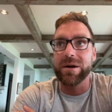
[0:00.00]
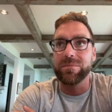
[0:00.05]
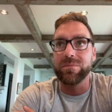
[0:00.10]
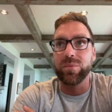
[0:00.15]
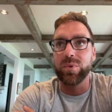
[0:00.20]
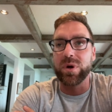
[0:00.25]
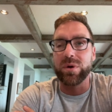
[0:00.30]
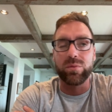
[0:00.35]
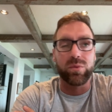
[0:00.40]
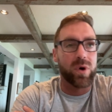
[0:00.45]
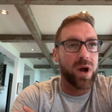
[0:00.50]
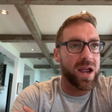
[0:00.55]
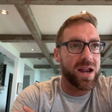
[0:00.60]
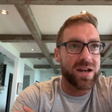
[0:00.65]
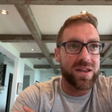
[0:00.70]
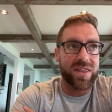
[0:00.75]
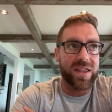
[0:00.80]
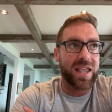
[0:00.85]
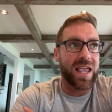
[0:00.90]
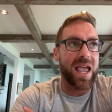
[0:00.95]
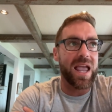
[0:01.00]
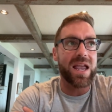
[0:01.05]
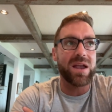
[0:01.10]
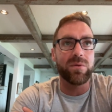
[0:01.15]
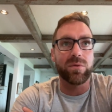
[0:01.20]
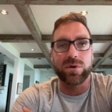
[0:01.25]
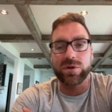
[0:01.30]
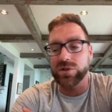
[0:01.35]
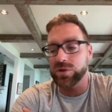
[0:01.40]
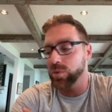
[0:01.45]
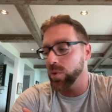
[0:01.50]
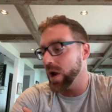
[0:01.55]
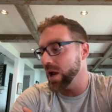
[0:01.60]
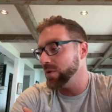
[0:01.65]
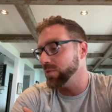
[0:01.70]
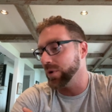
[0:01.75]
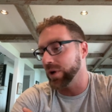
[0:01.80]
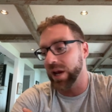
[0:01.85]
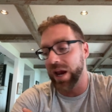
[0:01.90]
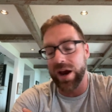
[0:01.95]
We ran to the gate, we're
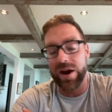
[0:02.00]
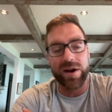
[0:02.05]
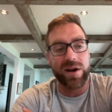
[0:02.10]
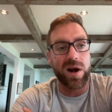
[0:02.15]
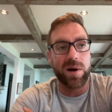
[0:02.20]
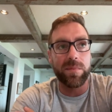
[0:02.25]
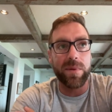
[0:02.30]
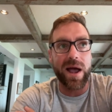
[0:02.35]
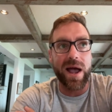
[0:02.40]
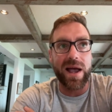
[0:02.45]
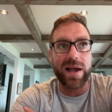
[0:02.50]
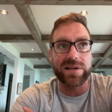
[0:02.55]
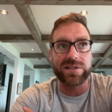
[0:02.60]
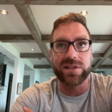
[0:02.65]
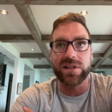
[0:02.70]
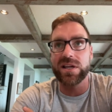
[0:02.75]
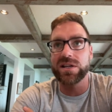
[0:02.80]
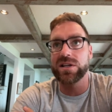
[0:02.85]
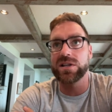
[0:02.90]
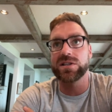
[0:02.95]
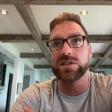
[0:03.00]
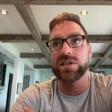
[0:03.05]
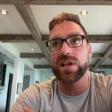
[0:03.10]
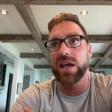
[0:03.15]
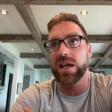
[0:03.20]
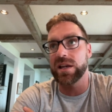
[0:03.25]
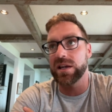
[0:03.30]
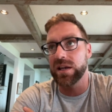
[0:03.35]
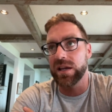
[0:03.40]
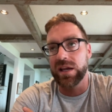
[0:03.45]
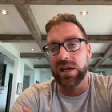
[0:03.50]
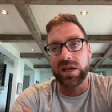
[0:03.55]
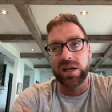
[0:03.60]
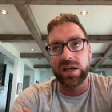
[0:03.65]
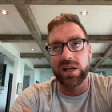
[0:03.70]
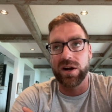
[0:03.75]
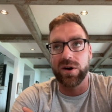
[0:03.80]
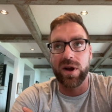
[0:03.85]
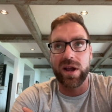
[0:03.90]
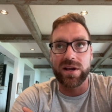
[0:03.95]
sweating, we're carrying our bags, and they just said,
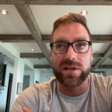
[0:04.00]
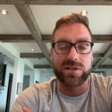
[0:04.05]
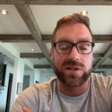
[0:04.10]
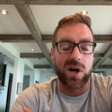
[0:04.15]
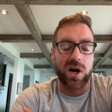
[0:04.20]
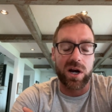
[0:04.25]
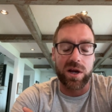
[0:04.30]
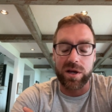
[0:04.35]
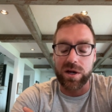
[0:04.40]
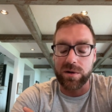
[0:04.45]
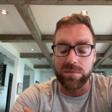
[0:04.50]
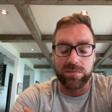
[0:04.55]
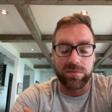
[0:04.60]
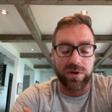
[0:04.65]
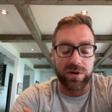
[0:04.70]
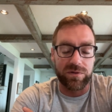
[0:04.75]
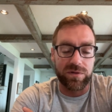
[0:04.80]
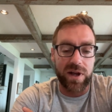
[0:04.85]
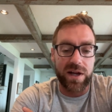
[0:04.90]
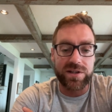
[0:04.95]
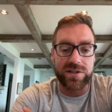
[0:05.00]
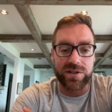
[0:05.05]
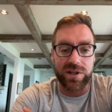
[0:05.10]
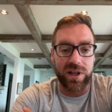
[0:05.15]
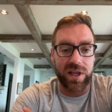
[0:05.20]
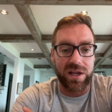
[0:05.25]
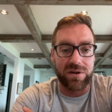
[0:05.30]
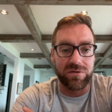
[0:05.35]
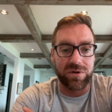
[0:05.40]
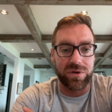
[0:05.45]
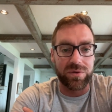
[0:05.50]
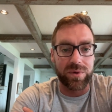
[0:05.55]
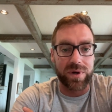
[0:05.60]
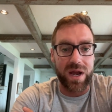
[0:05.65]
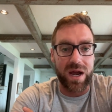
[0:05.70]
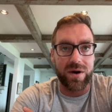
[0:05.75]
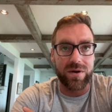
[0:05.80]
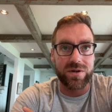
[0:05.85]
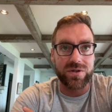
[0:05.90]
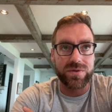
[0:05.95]
hey, sorry, your flight's delayed for 3
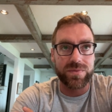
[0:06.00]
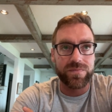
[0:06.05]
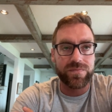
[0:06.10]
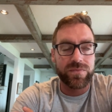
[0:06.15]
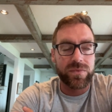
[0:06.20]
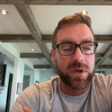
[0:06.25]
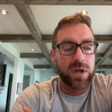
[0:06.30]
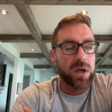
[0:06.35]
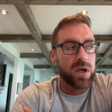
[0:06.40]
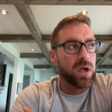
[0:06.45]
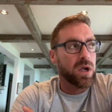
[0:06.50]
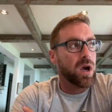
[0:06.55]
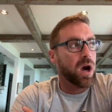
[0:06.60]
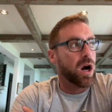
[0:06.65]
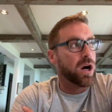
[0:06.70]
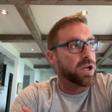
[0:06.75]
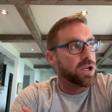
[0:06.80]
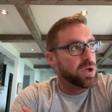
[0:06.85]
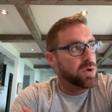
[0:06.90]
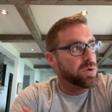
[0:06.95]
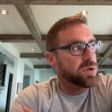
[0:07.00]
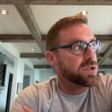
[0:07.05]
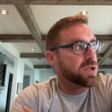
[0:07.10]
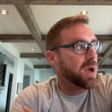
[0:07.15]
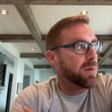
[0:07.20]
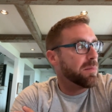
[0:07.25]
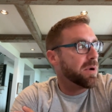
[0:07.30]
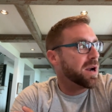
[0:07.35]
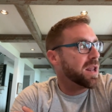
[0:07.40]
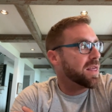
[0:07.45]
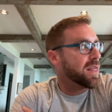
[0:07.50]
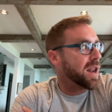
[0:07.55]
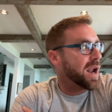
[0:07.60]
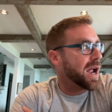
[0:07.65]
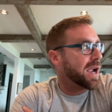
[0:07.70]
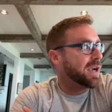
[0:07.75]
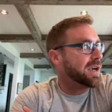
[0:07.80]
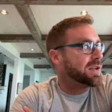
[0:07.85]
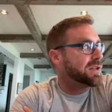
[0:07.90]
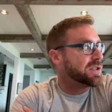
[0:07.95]
hours. Are you somebody that
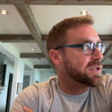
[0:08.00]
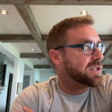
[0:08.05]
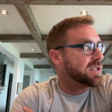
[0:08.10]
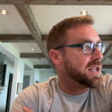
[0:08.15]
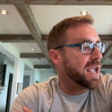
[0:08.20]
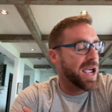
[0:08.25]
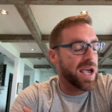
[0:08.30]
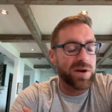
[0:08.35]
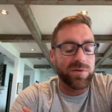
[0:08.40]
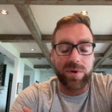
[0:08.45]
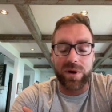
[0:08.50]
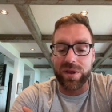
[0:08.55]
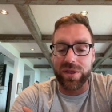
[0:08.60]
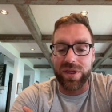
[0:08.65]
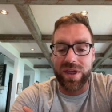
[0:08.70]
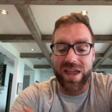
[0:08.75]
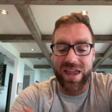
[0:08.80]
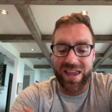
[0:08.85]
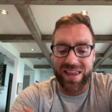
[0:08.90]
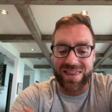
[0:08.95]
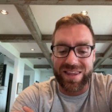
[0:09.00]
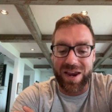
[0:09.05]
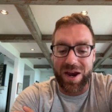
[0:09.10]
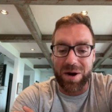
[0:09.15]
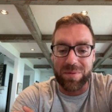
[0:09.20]
I could stand with at the